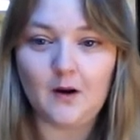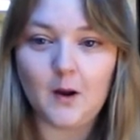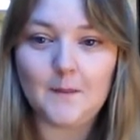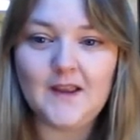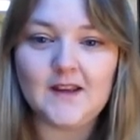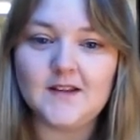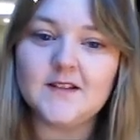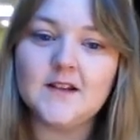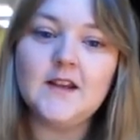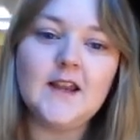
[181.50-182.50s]
throughout our
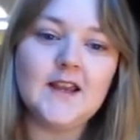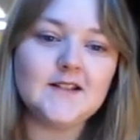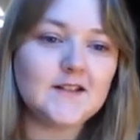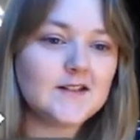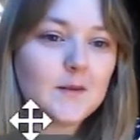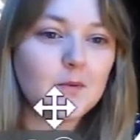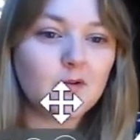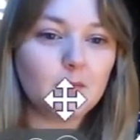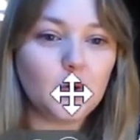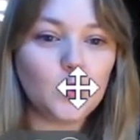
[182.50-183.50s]
piece. Here's an example
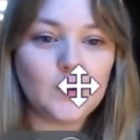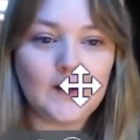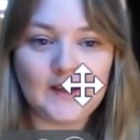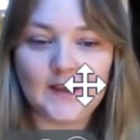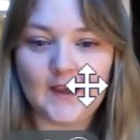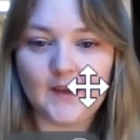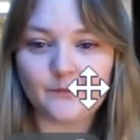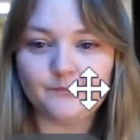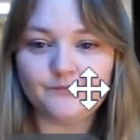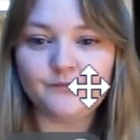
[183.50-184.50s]
of poor linking.